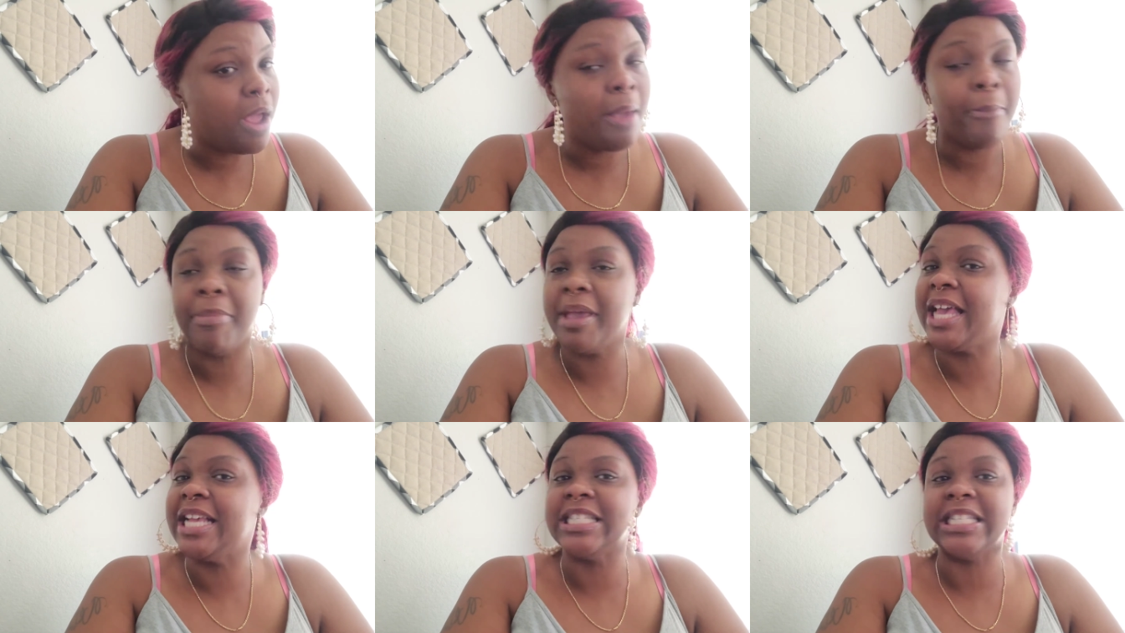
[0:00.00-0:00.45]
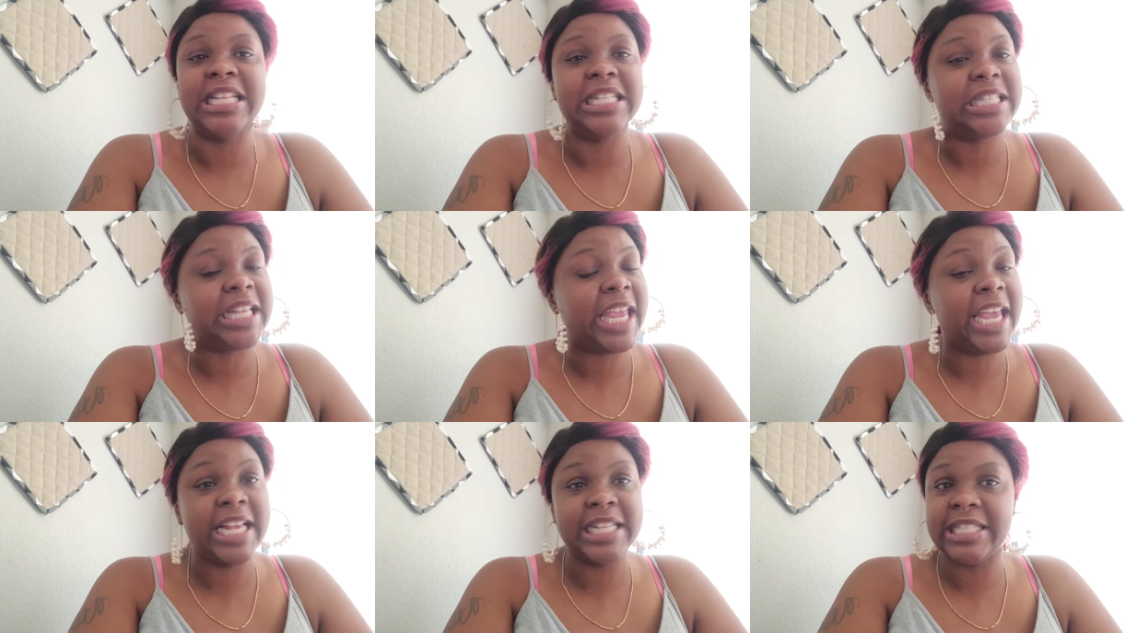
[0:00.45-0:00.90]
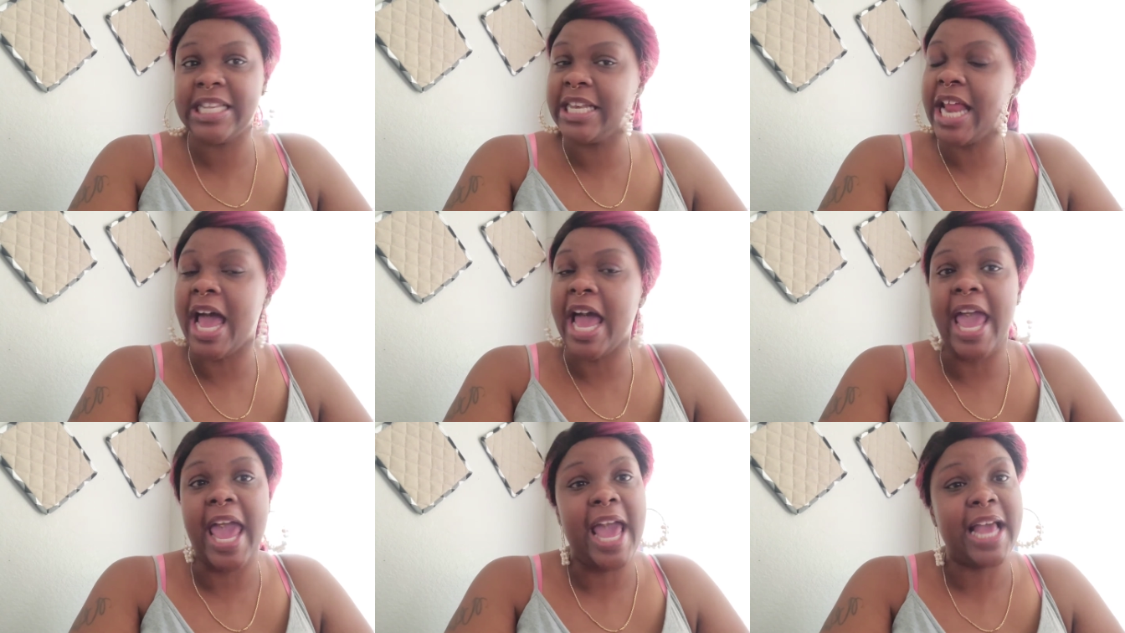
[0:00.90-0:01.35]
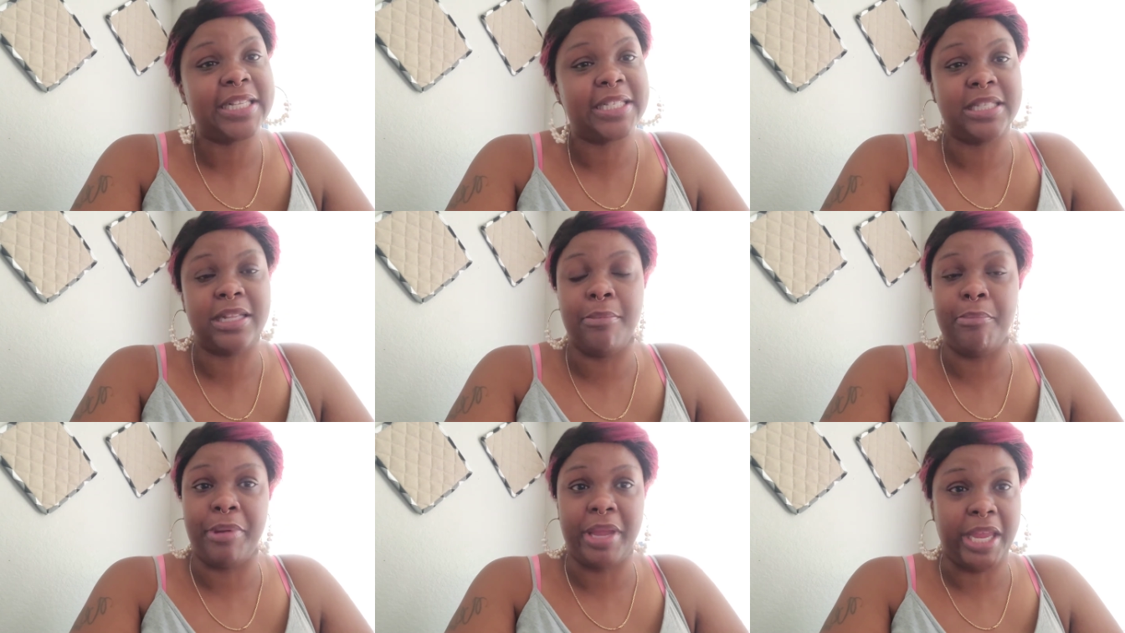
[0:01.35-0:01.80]
because these kids did not ask
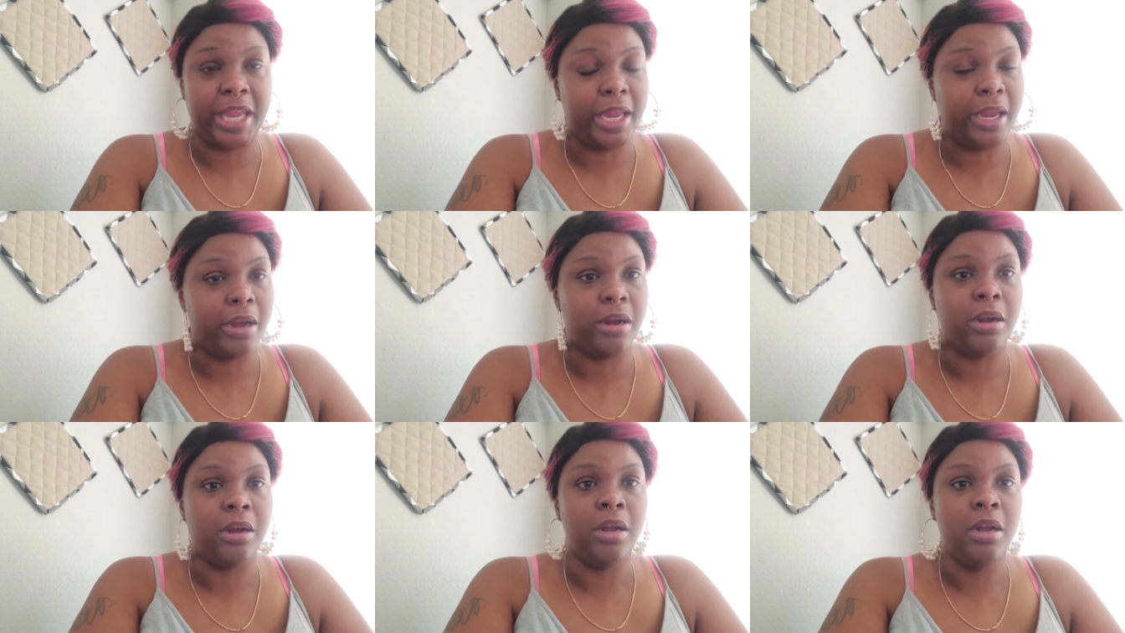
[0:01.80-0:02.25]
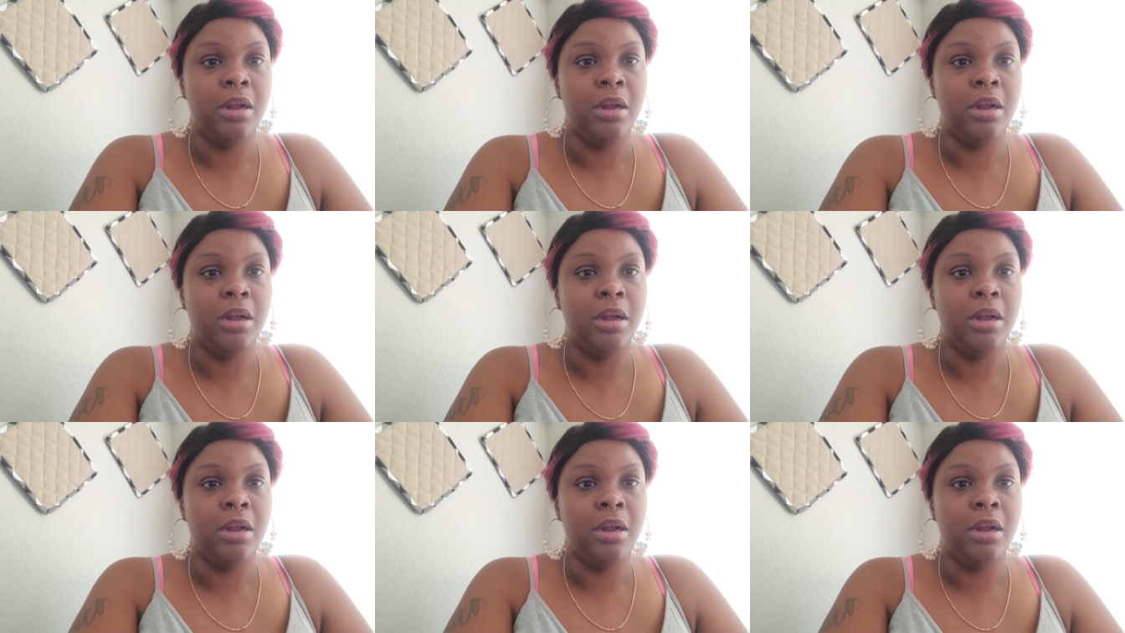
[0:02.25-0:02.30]
to be here.